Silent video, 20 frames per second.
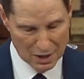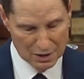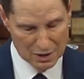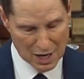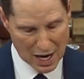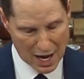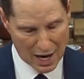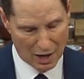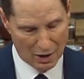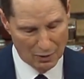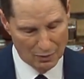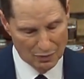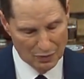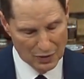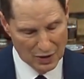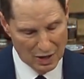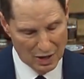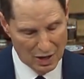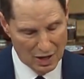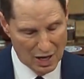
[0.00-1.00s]
Now,
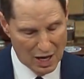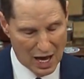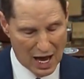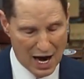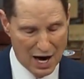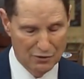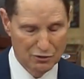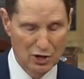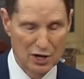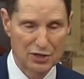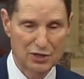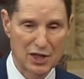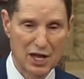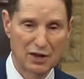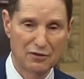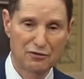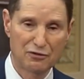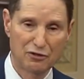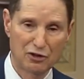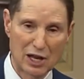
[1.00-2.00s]

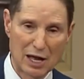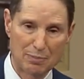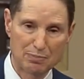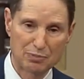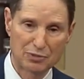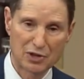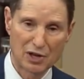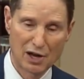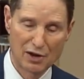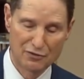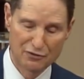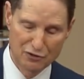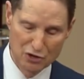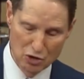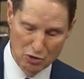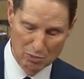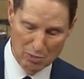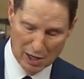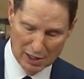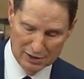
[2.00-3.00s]
everything flipped a
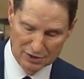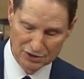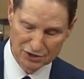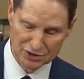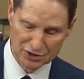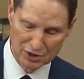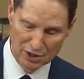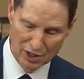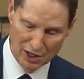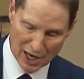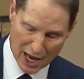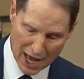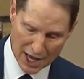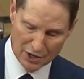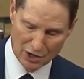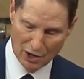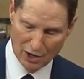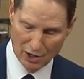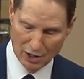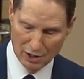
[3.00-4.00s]
few months
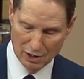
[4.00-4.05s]
later